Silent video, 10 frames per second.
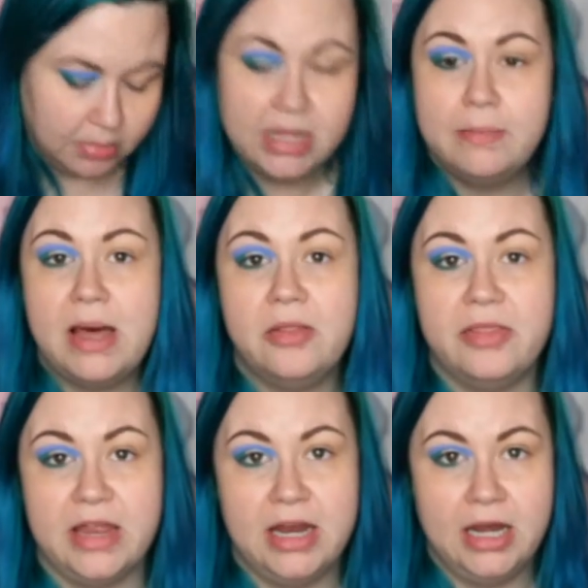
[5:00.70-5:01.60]
probably about
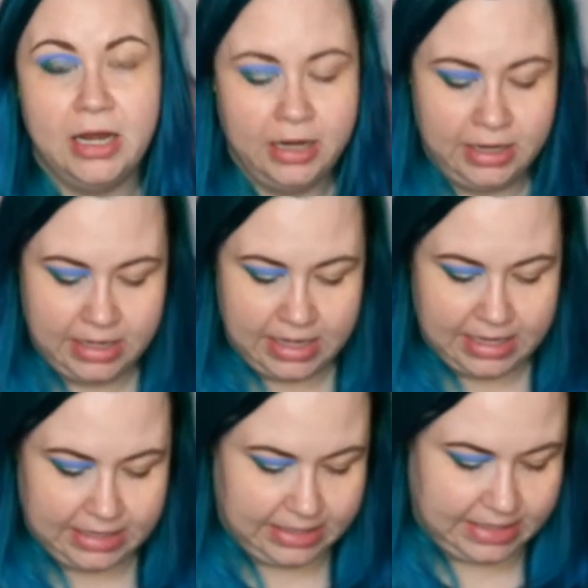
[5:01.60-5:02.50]
there.
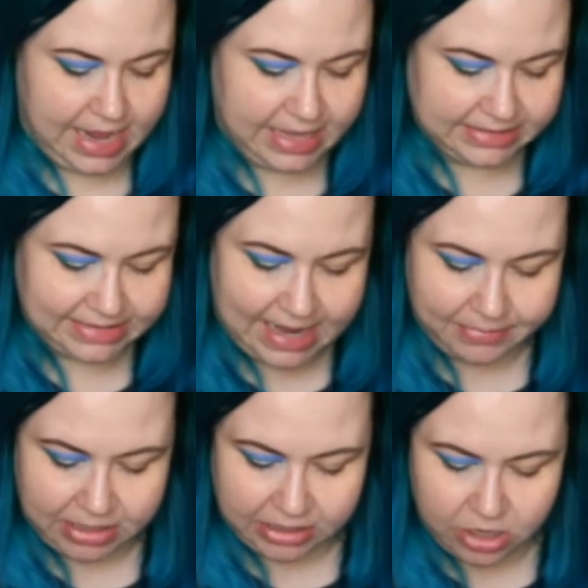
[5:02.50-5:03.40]
Next, I'm
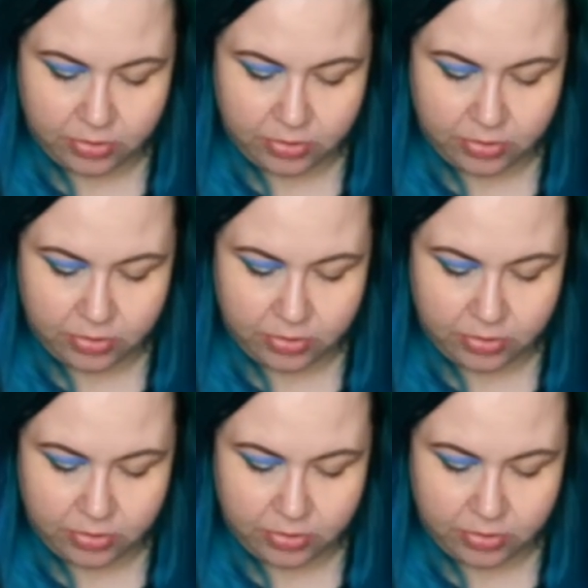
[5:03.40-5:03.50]
going to go